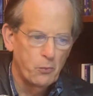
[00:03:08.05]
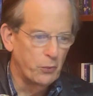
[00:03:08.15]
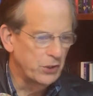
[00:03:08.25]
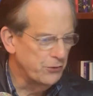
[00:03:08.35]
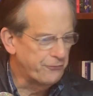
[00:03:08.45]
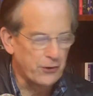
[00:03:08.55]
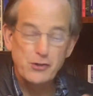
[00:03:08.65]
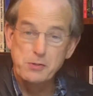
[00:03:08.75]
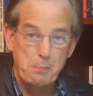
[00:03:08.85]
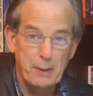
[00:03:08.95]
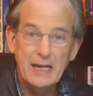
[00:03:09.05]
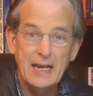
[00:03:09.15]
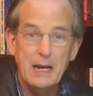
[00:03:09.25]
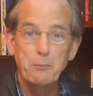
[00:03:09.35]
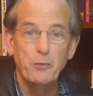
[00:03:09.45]
When you first meet
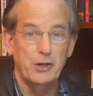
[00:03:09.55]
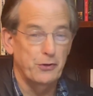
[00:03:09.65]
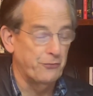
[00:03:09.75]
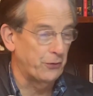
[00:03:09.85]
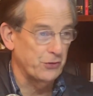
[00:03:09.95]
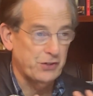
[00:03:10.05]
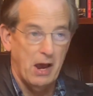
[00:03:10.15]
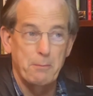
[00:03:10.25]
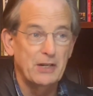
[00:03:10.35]
him, when you first come